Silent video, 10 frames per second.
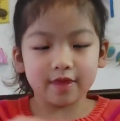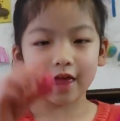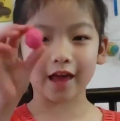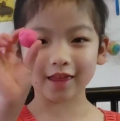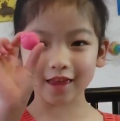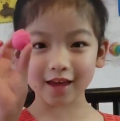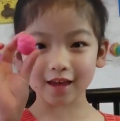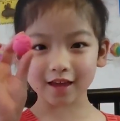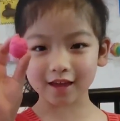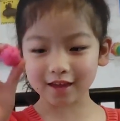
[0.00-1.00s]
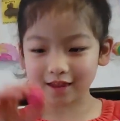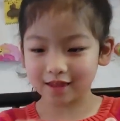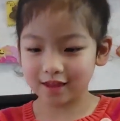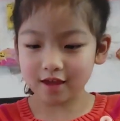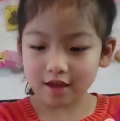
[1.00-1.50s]
Like this.
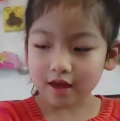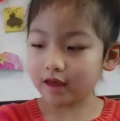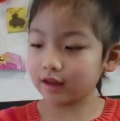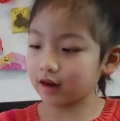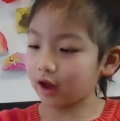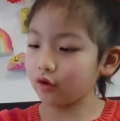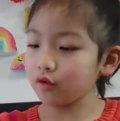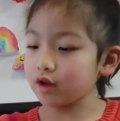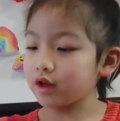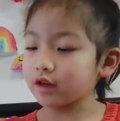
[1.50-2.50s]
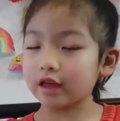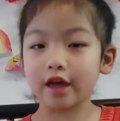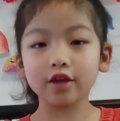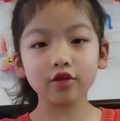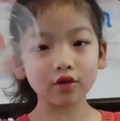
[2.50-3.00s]
And now,
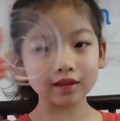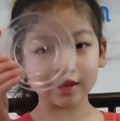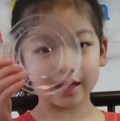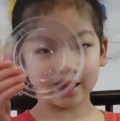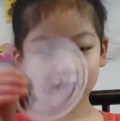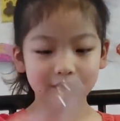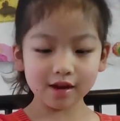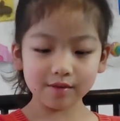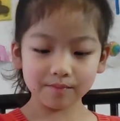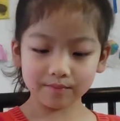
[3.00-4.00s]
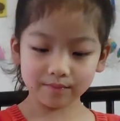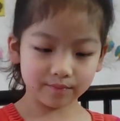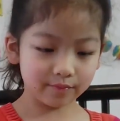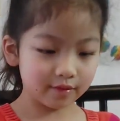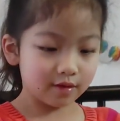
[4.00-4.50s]
get your lid.
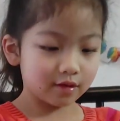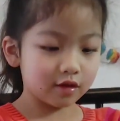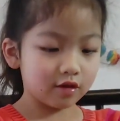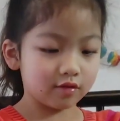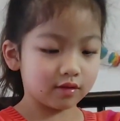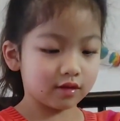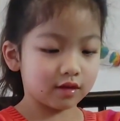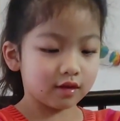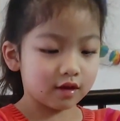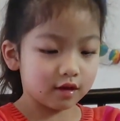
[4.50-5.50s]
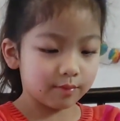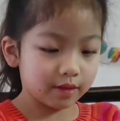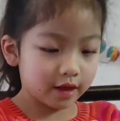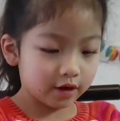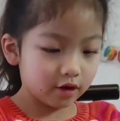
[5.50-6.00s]
Close the
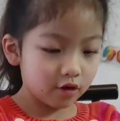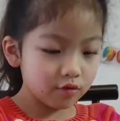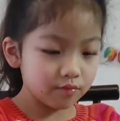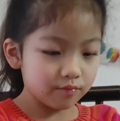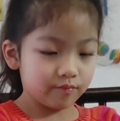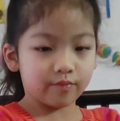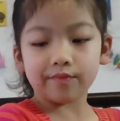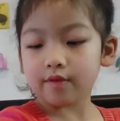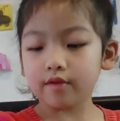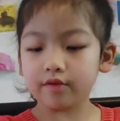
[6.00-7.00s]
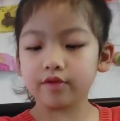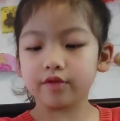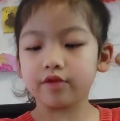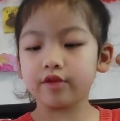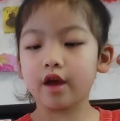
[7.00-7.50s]
Play-Doh.
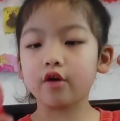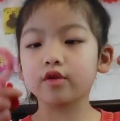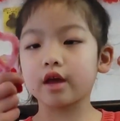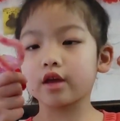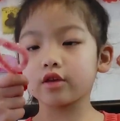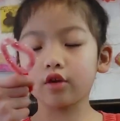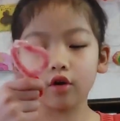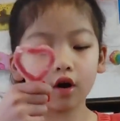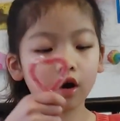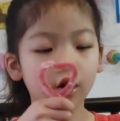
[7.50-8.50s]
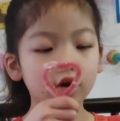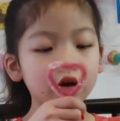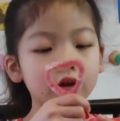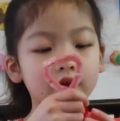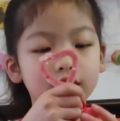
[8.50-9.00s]
Now get your
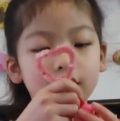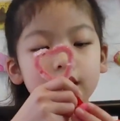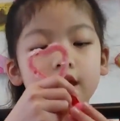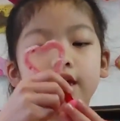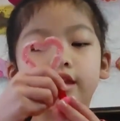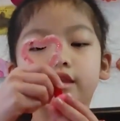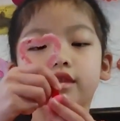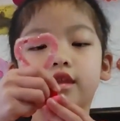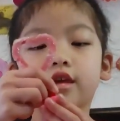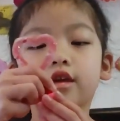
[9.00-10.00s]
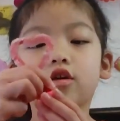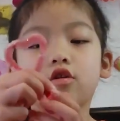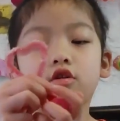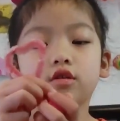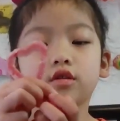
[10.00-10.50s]
heart and then stick it
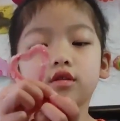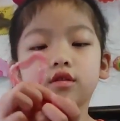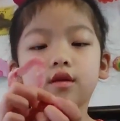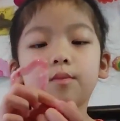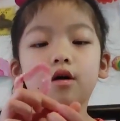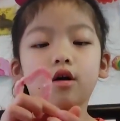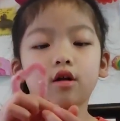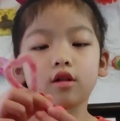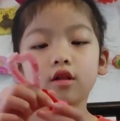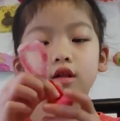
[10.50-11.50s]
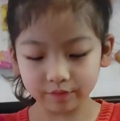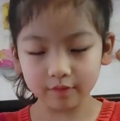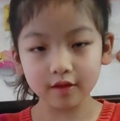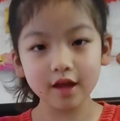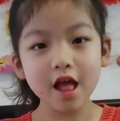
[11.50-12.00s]
on the ball.
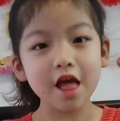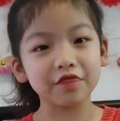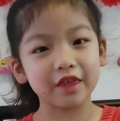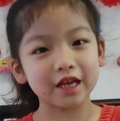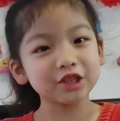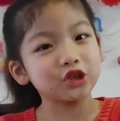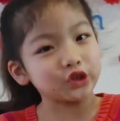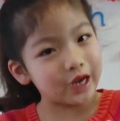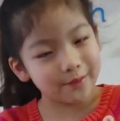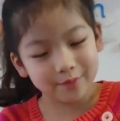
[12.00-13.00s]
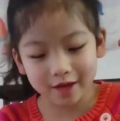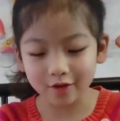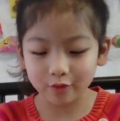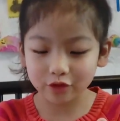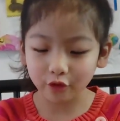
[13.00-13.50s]
And then shape
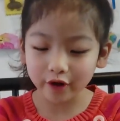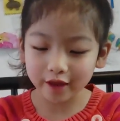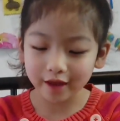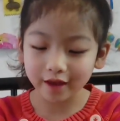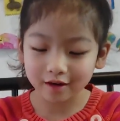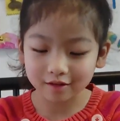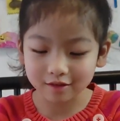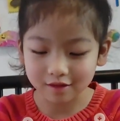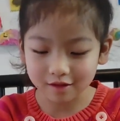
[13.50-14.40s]
it with your hands.